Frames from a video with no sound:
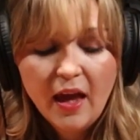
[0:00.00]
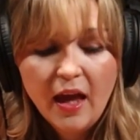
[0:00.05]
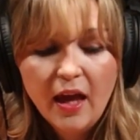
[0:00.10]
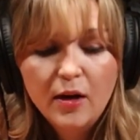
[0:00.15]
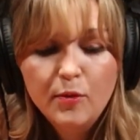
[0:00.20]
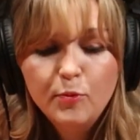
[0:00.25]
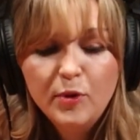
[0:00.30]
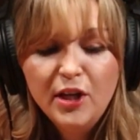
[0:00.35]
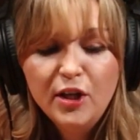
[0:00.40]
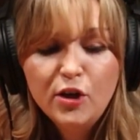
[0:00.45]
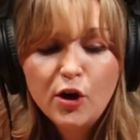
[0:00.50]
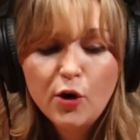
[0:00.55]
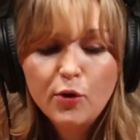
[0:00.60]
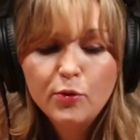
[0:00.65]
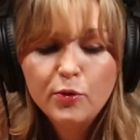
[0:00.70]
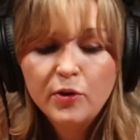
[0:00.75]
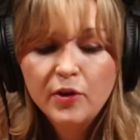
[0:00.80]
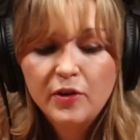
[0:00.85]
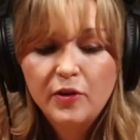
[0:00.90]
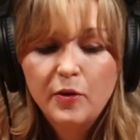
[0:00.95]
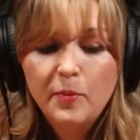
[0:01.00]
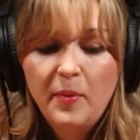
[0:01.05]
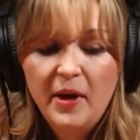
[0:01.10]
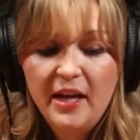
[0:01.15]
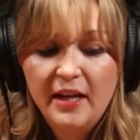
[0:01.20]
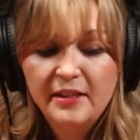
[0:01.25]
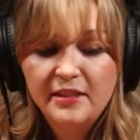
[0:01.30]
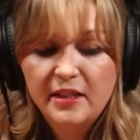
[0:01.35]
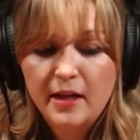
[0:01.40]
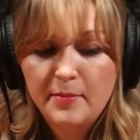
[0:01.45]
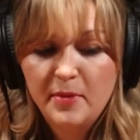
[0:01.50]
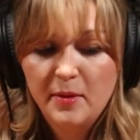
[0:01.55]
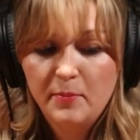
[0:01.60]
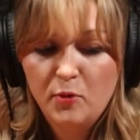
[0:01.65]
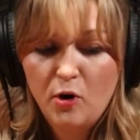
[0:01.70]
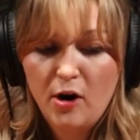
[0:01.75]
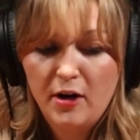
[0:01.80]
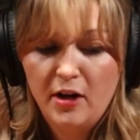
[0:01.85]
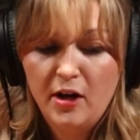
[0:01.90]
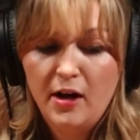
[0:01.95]
And we know that the pandemic
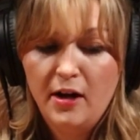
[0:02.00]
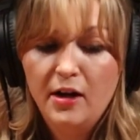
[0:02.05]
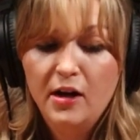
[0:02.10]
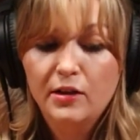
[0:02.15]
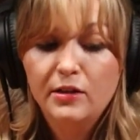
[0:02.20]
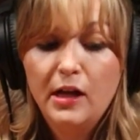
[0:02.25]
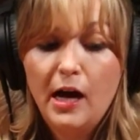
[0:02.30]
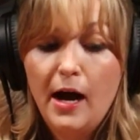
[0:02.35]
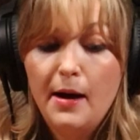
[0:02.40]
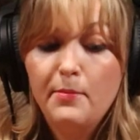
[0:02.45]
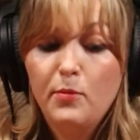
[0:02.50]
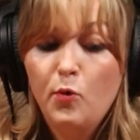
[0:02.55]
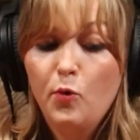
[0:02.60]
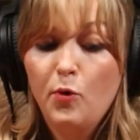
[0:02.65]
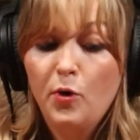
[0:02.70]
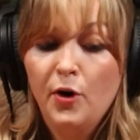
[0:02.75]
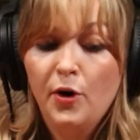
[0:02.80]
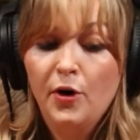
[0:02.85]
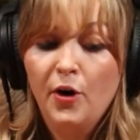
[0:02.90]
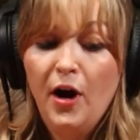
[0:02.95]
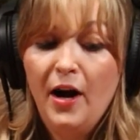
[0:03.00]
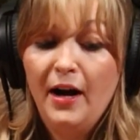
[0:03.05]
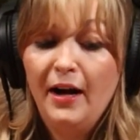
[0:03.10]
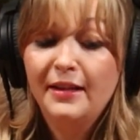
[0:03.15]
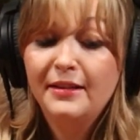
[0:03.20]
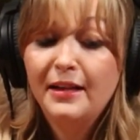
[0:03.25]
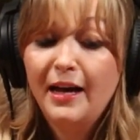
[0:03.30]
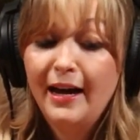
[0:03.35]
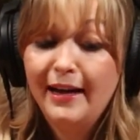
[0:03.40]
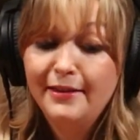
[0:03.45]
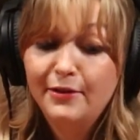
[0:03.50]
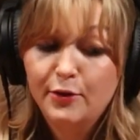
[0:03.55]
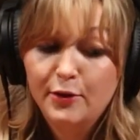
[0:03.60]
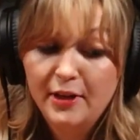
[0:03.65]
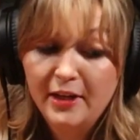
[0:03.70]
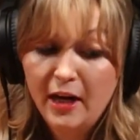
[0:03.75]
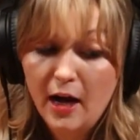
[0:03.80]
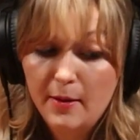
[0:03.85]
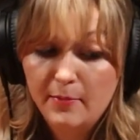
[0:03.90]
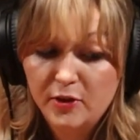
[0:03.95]
brought on a lot more online
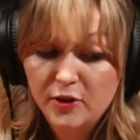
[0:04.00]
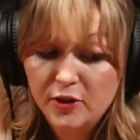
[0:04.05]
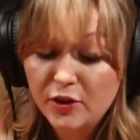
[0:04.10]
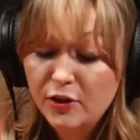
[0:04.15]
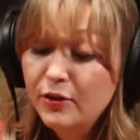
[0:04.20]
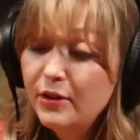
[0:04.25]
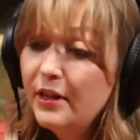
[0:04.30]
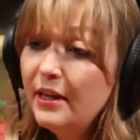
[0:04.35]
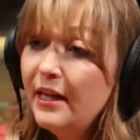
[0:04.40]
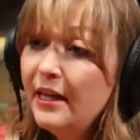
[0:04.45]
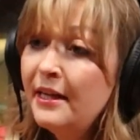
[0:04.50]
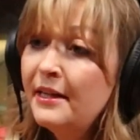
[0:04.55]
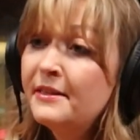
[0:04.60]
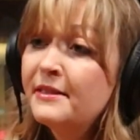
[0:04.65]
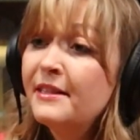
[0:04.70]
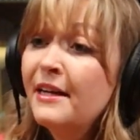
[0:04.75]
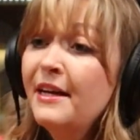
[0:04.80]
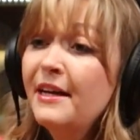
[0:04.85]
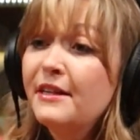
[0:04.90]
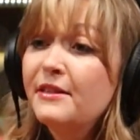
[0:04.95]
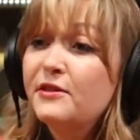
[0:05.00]
learning opportunities.